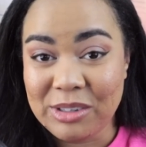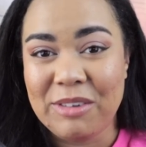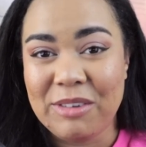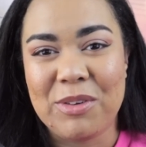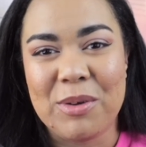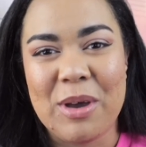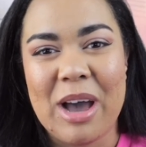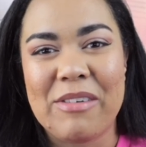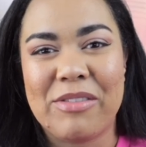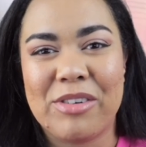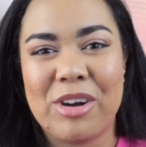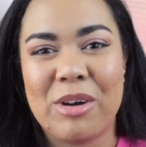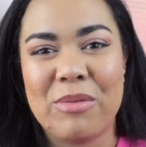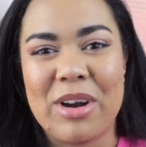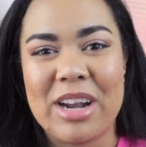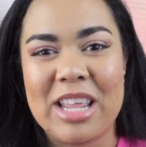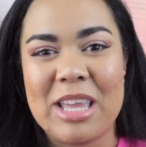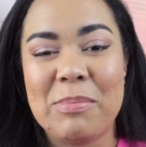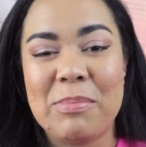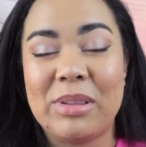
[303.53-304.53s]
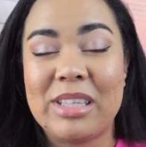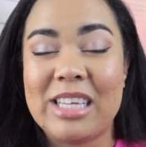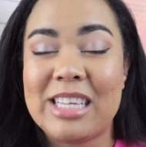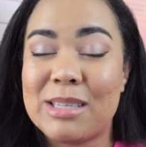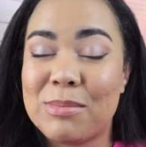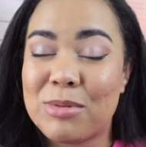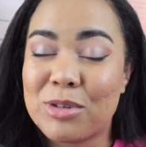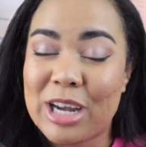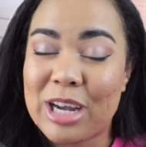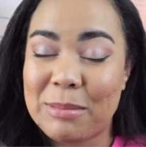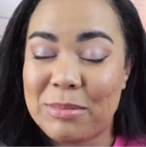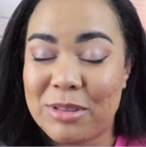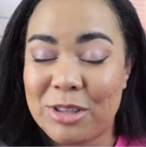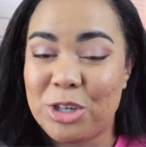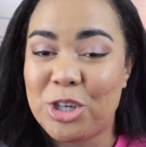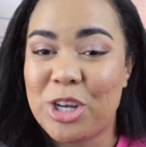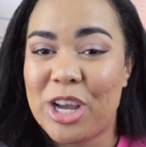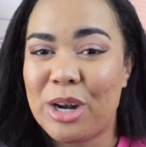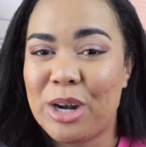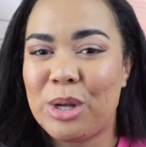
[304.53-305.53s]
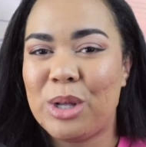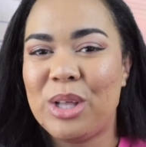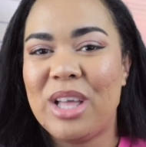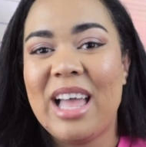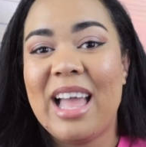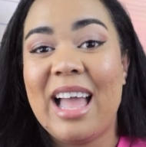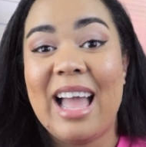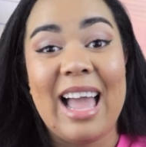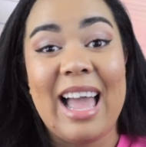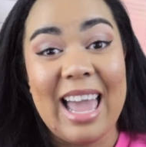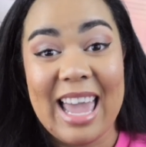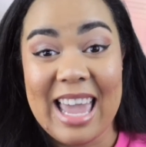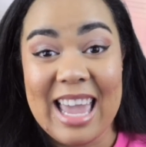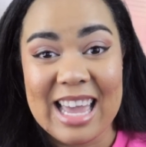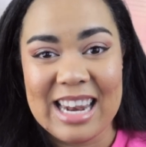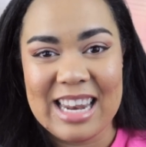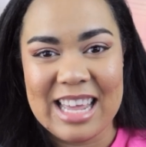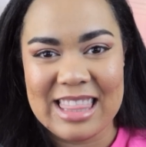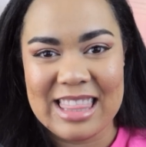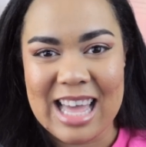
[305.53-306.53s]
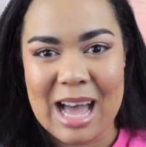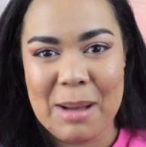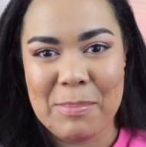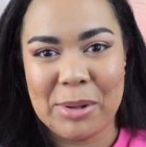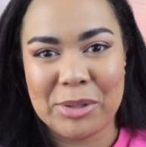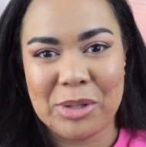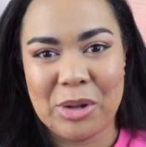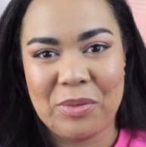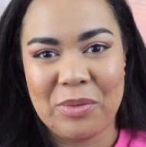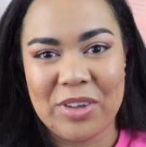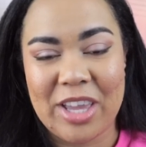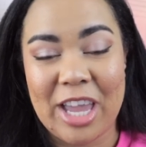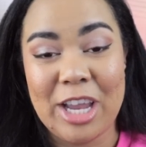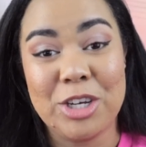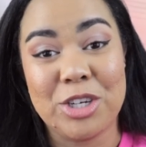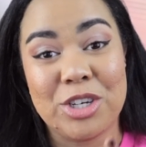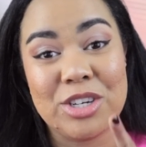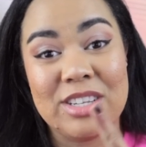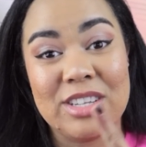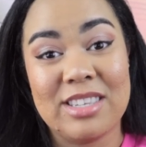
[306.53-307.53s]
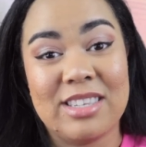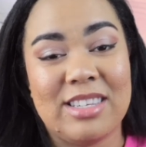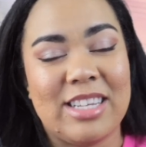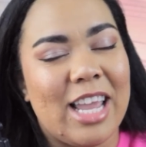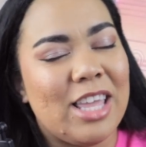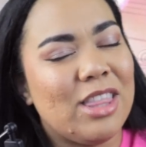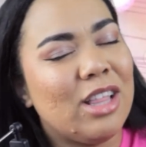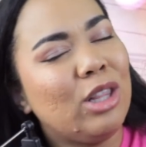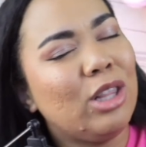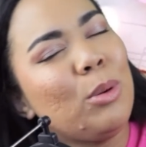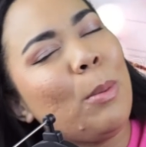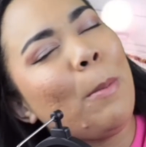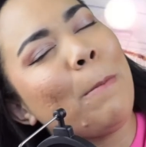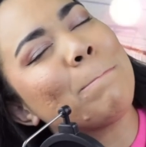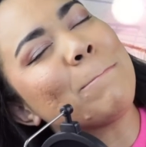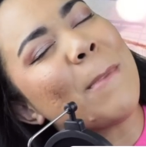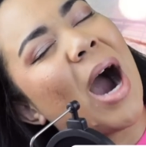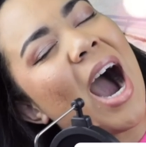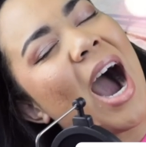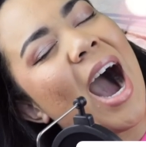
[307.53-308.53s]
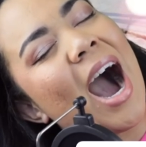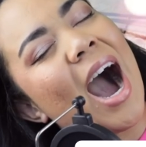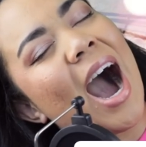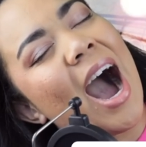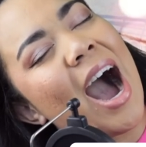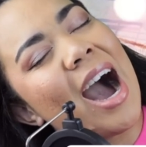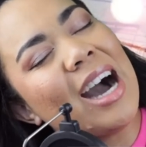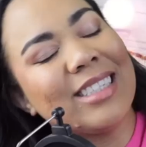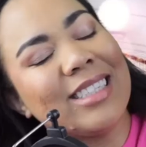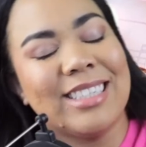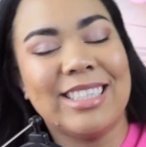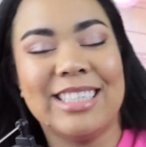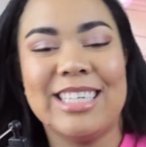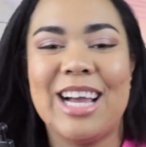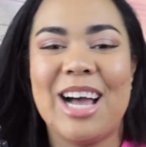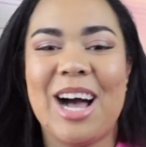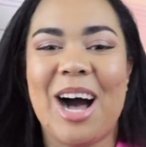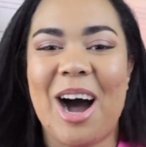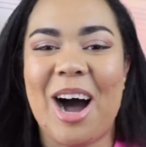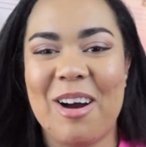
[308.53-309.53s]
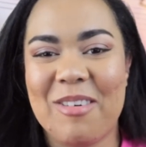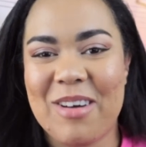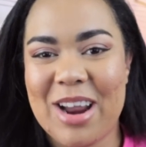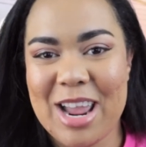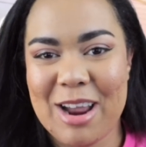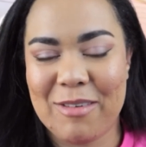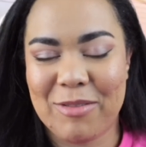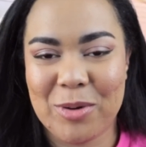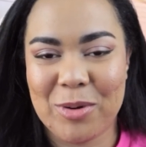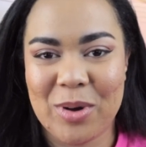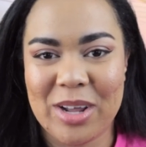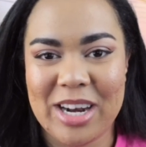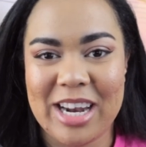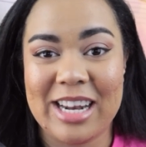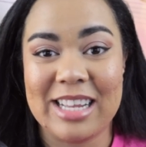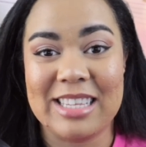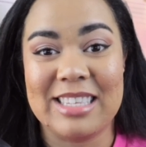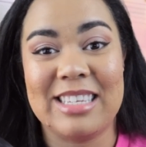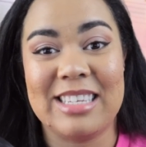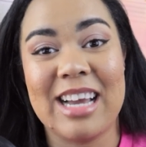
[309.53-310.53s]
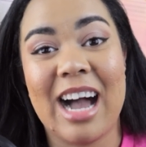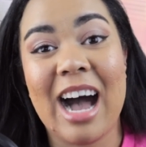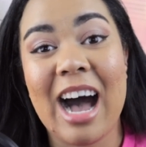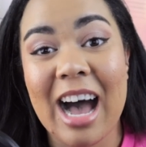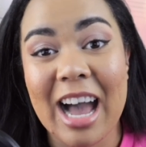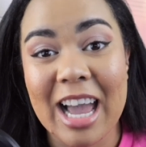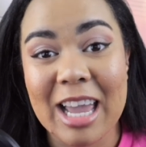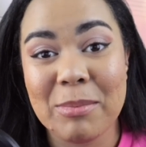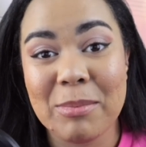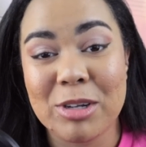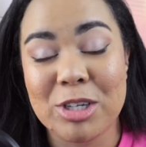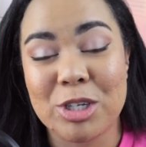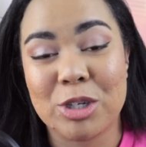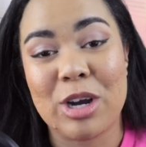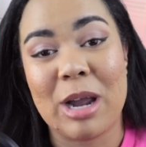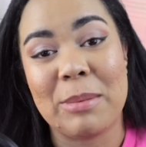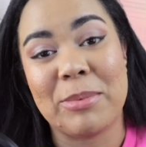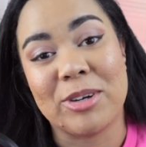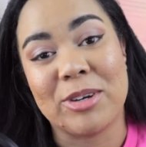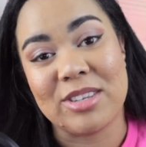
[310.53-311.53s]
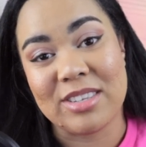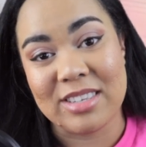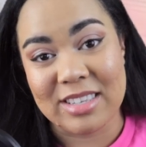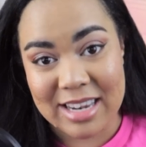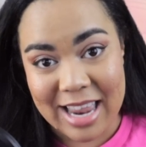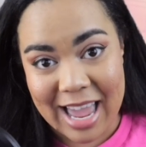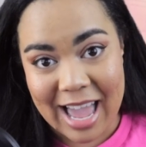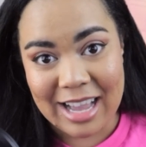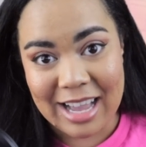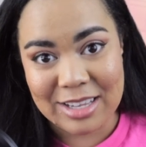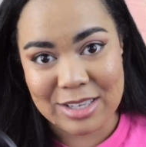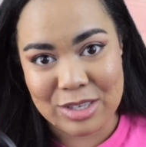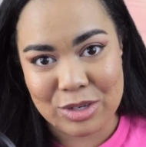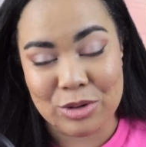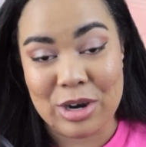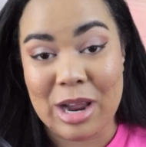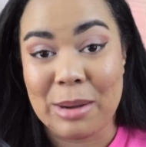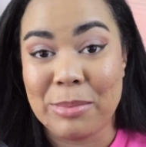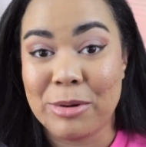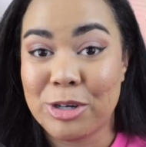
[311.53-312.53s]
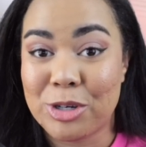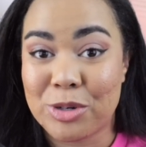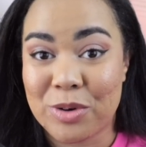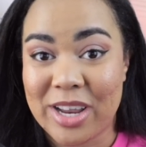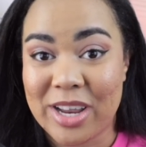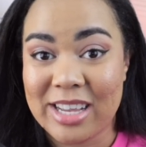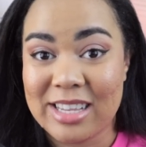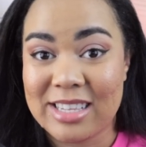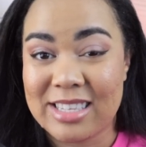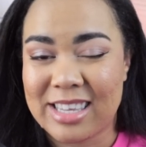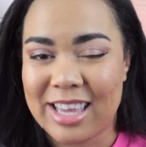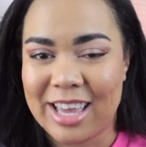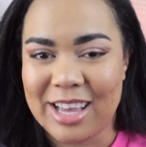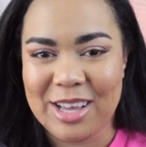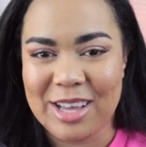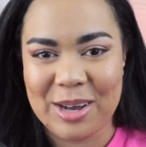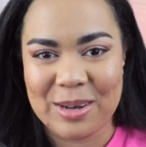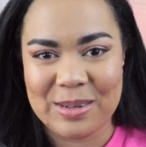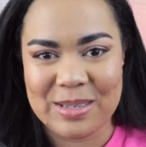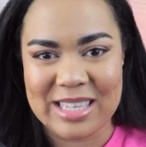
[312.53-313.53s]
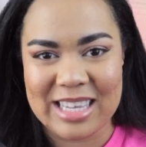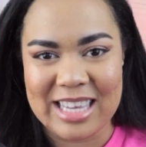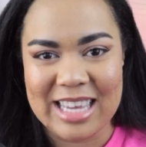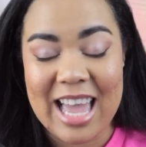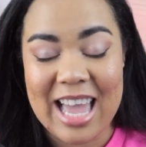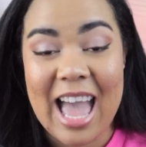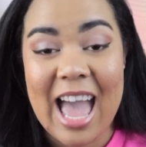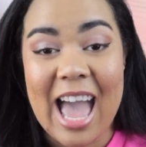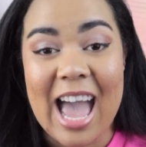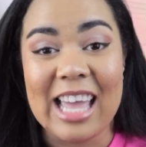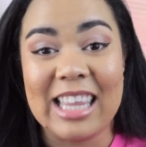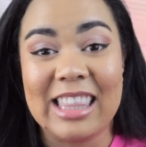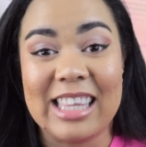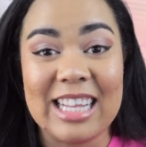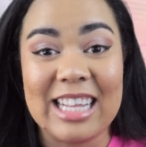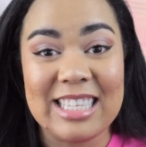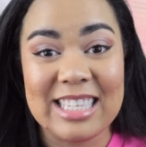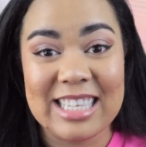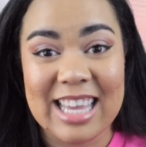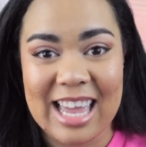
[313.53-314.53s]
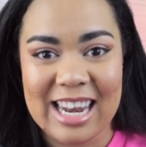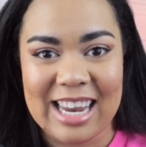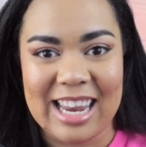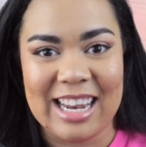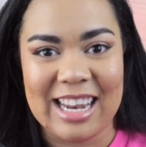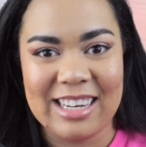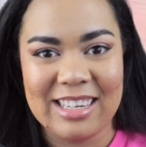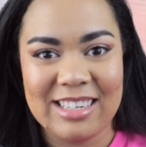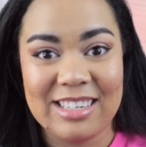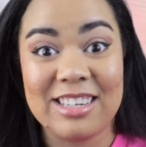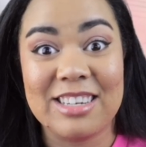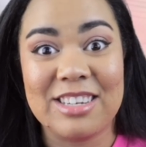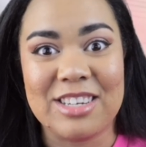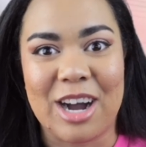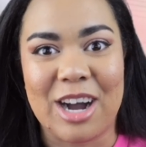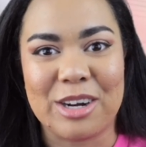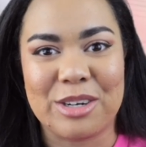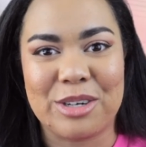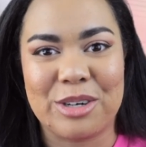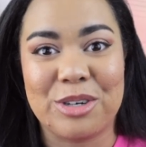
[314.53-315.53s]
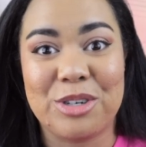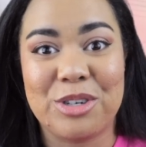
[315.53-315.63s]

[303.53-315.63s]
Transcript: If you haven't already, please subscribe to the channel and hit that bell notification to stay in the loop. All right, everyone, it is time to grab your snacks, grab your drinks, get cozy, and let's get in to Dr.